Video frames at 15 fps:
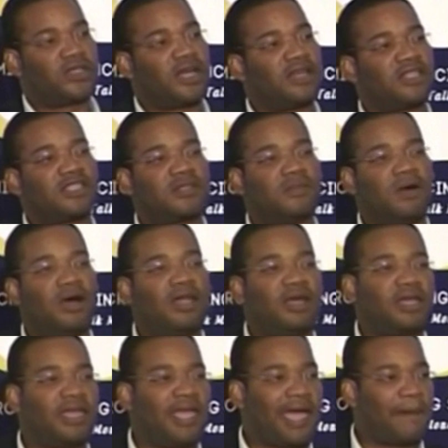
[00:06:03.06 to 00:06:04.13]
are the smaller
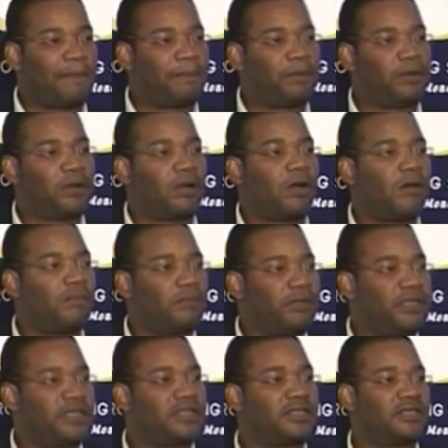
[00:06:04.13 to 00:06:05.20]
cap
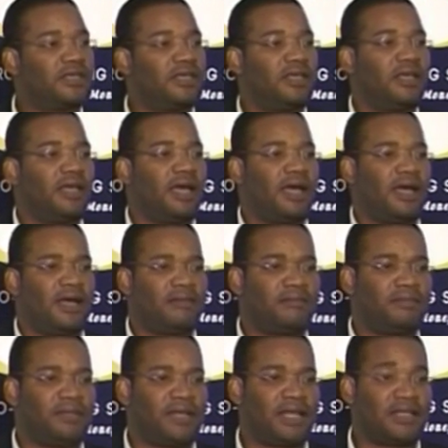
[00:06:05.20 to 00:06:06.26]
companies
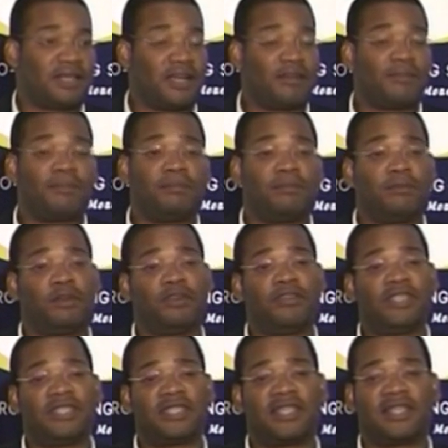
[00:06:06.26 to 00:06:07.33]
that are more
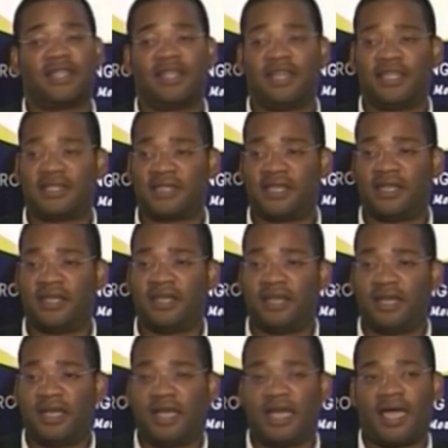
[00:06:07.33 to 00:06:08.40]
recently listed
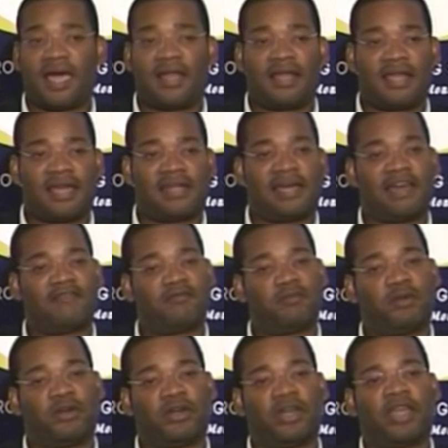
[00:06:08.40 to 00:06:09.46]
and that have
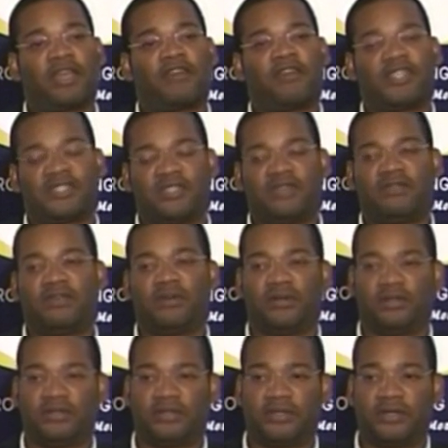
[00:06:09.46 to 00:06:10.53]
more aggressive
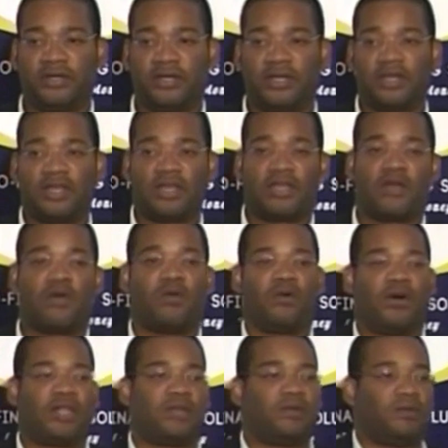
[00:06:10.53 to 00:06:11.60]
growth.
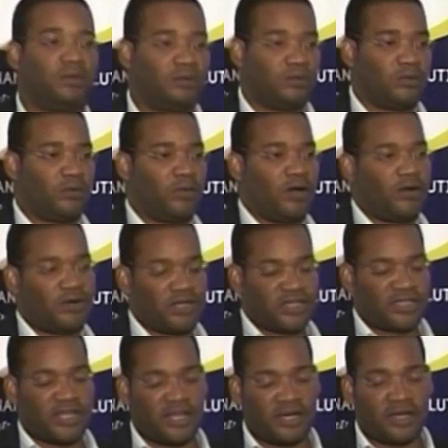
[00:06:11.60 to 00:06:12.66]
What we're
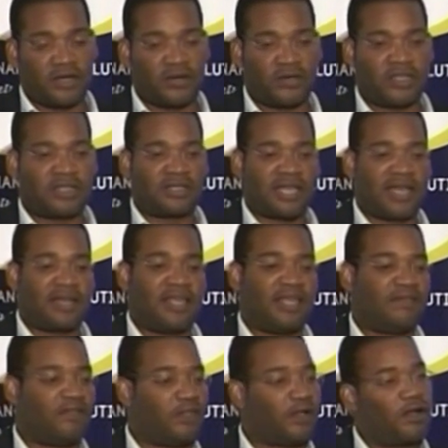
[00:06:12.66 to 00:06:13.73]
saying now is that
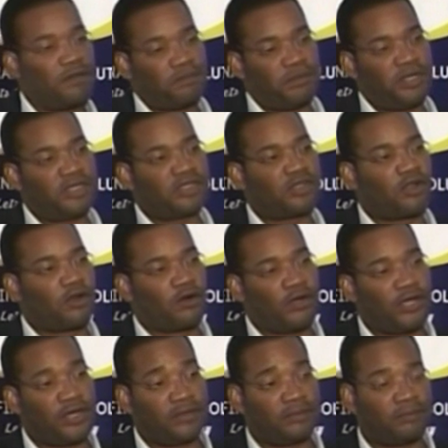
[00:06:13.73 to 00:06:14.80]
if the company is
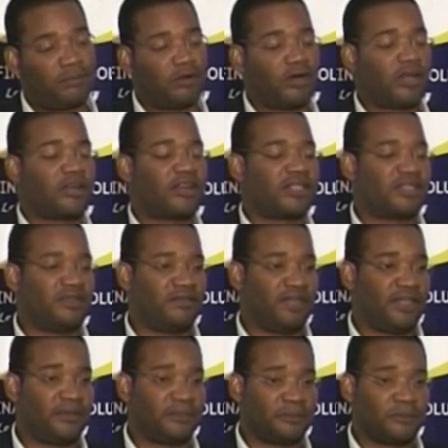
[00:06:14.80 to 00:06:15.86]
growing more
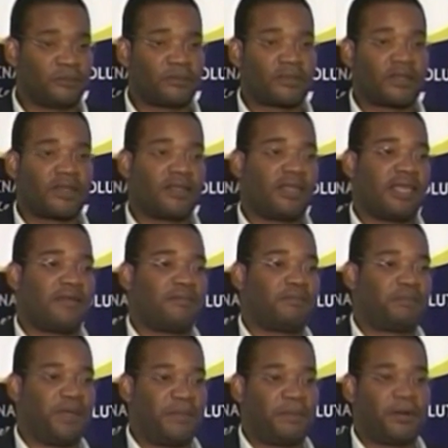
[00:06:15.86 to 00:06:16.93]
aggressively, then
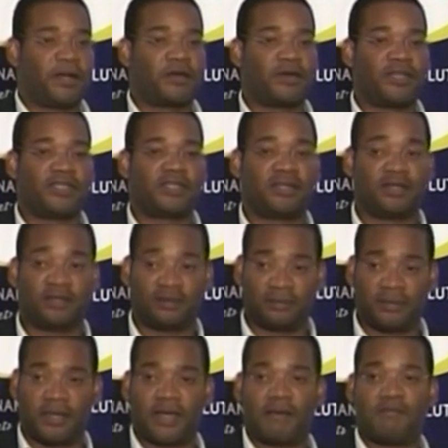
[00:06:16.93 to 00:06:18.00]
people are going to
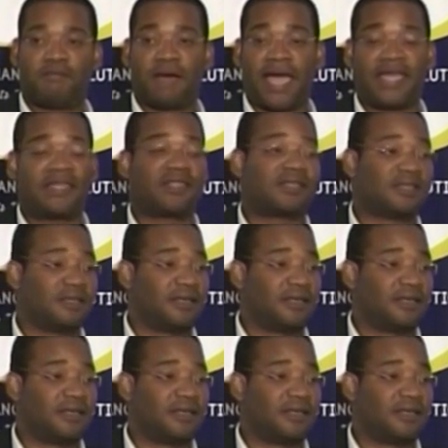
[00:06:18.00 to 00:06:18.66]
buy it